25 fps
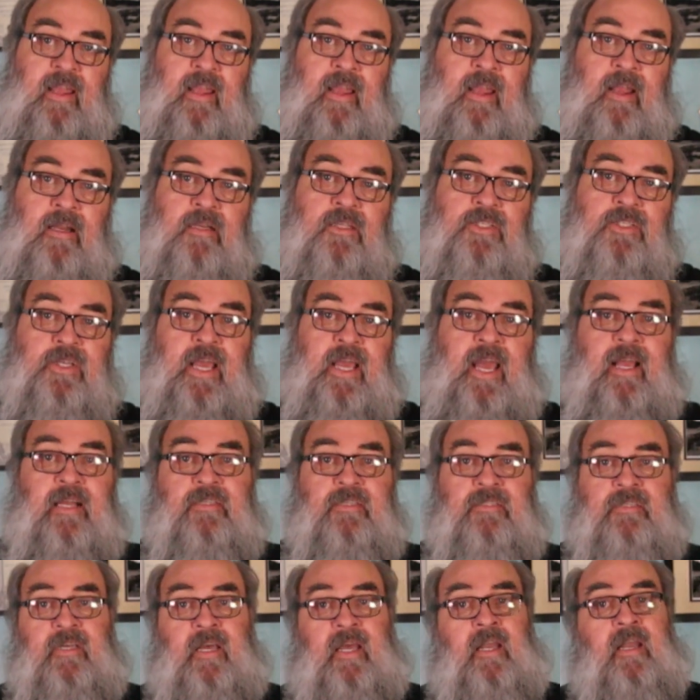English
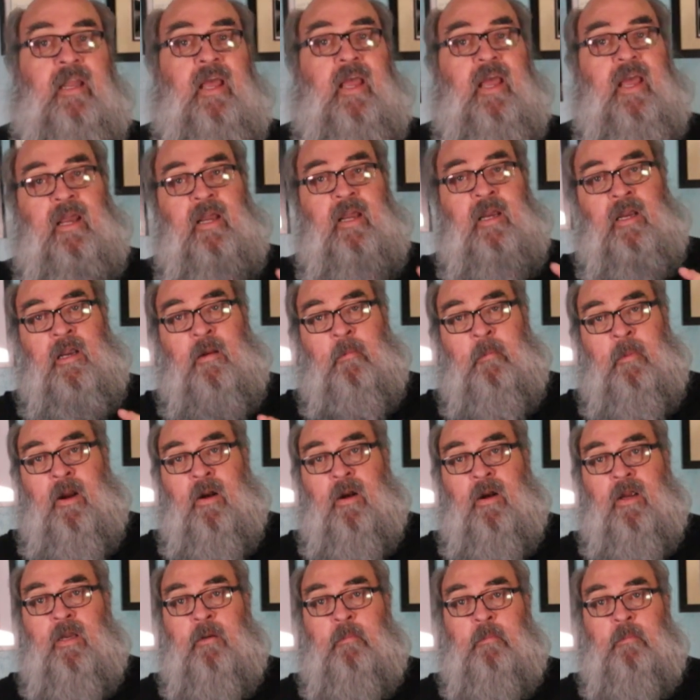accent and an
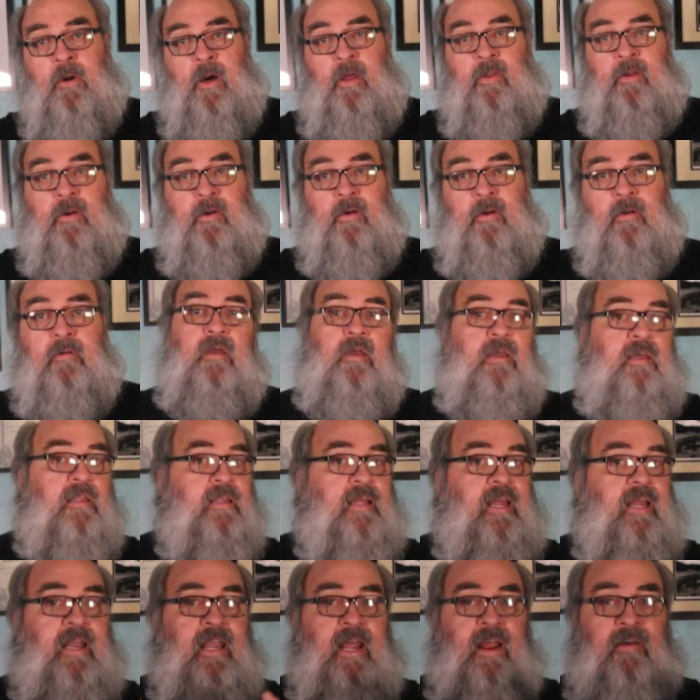American mother.
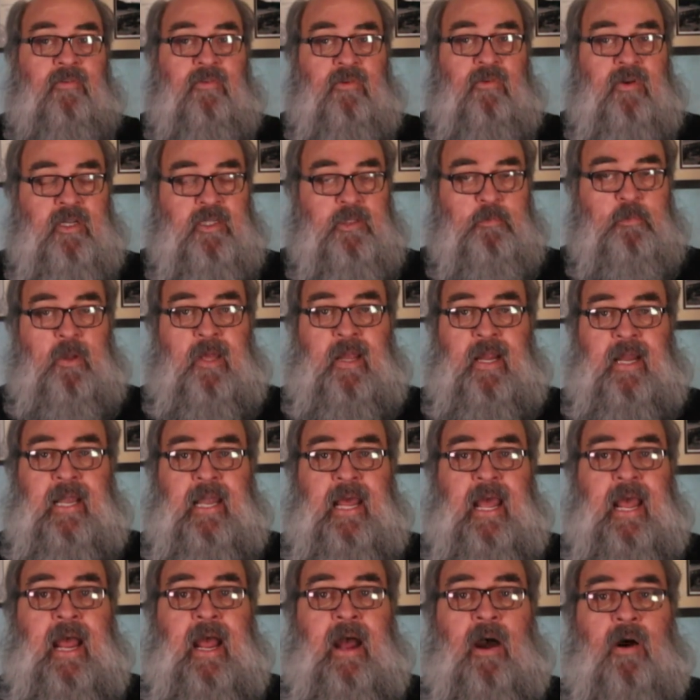They never explained
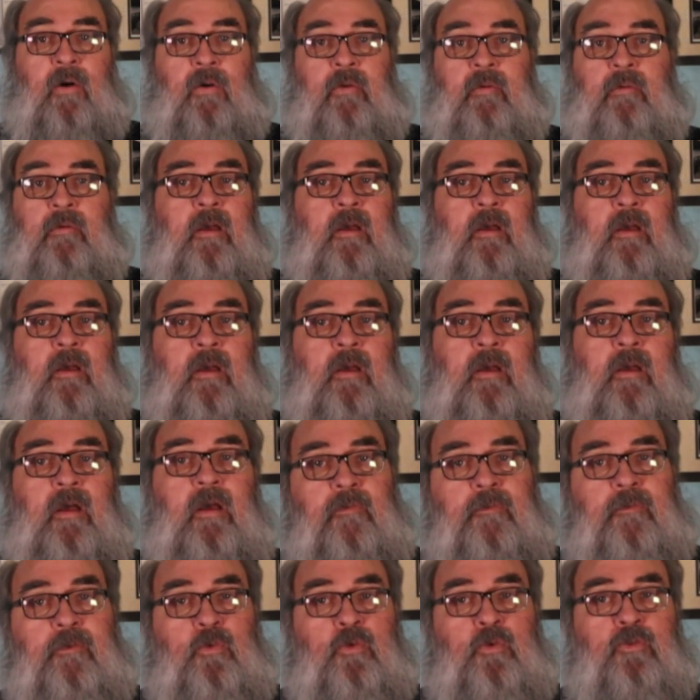how.
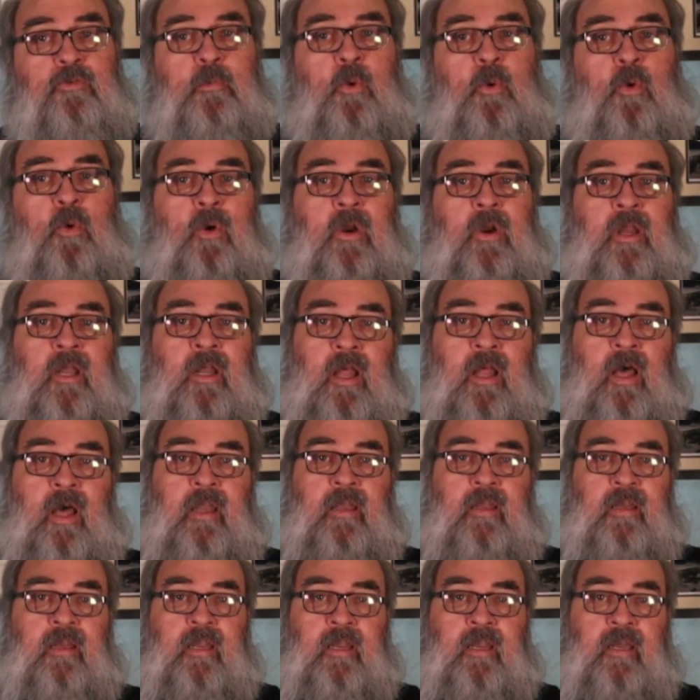Lawford was born in London in